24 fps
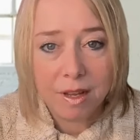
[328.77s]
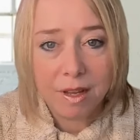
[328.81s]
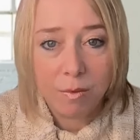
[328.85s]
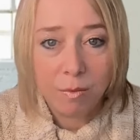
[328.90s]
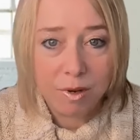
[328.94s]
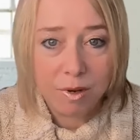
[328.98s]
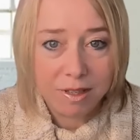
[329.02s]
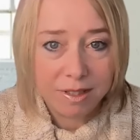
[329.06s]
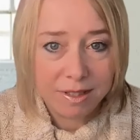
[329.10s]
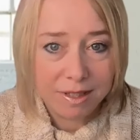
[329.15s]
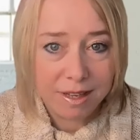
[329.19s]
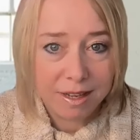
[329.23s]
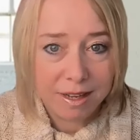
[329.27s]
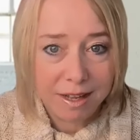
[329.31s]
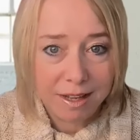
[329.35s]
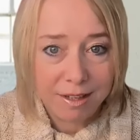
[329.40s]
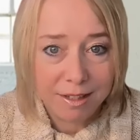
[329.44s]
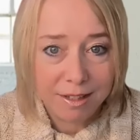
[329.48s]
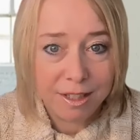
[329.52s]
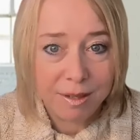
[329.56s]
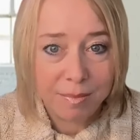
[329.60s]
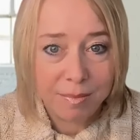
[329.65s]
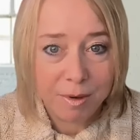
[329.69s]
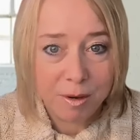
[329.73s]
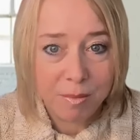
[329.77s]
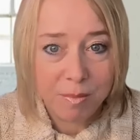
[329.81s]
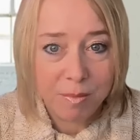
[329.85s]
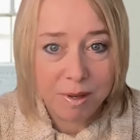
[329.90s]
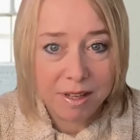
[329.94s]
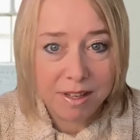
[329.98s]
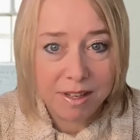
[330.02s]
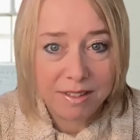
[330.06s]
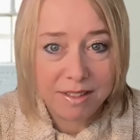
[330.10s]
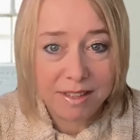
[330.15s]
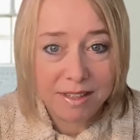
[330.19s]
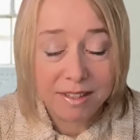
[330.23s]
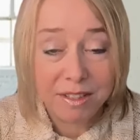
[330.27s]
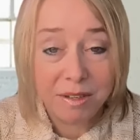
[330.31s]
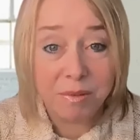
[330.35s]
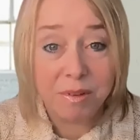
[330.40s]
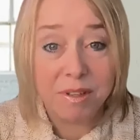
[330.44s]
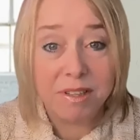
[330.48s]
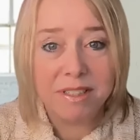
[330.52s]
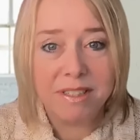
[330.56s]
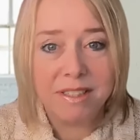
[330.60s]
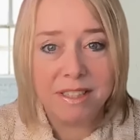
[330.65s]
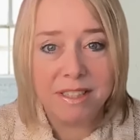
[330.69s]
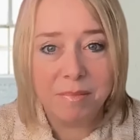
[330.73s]
I want to say a customer because it doesn't
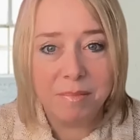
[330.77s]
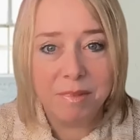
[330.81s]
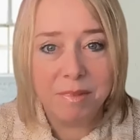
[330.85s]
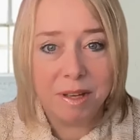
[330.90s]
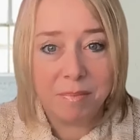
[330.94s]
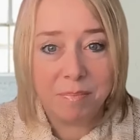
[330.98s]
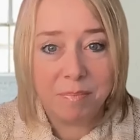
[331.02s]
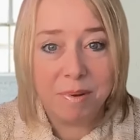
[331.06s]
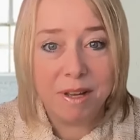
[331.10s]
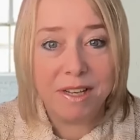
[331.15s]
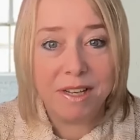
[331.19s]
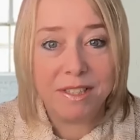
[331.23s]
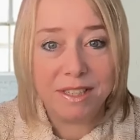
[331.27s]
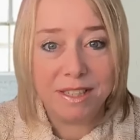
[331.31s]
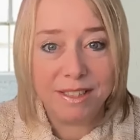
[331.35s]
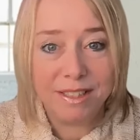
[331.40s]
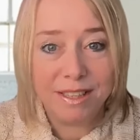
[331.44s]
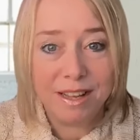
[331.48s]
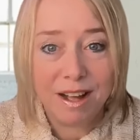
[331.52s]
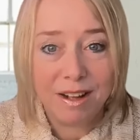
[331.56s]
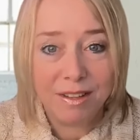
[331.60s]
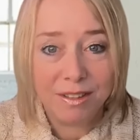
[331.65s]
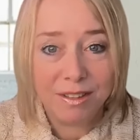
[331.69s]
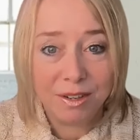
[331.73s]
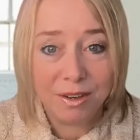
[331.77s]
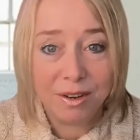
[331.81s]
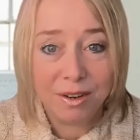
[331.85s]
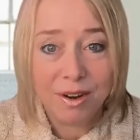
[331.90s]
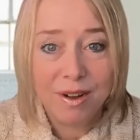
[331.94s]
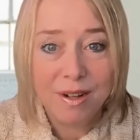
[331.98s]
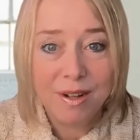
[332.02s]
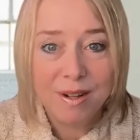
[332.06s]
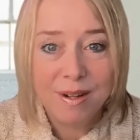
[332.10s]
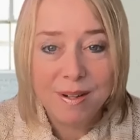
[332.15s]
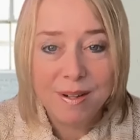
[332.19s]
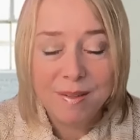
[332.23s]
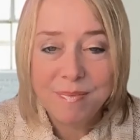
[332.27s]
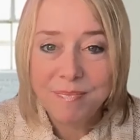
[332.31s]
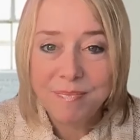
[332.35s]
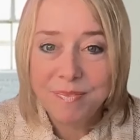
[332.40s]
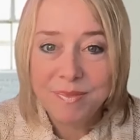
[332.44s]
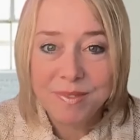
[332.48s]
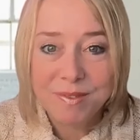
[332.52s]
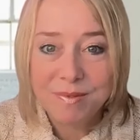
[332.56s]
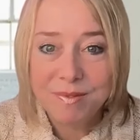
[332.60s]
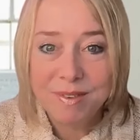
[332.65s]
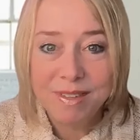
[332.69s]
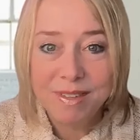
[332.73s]
really seem like patient doctor
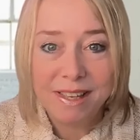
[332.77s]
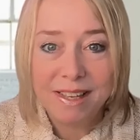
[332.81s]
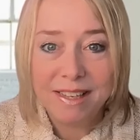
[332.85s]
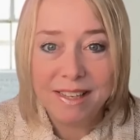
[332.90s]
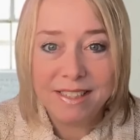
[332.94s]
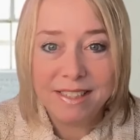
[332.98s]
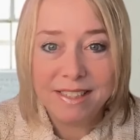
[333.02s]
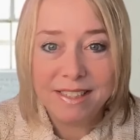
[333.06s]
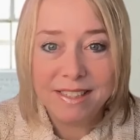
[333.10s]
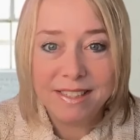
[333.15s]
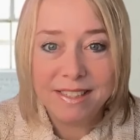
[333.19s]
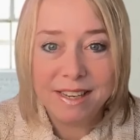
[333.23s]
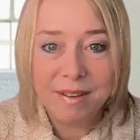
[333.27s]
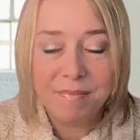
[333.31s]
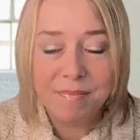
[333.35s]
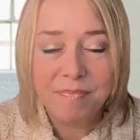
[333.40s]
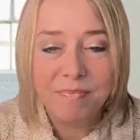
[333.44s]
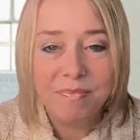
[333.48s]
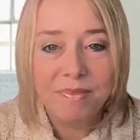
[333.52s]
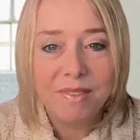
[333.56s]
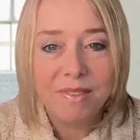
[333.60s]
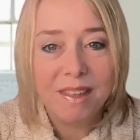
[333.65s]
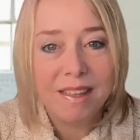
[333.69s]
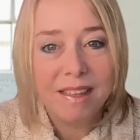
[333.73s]
relationship.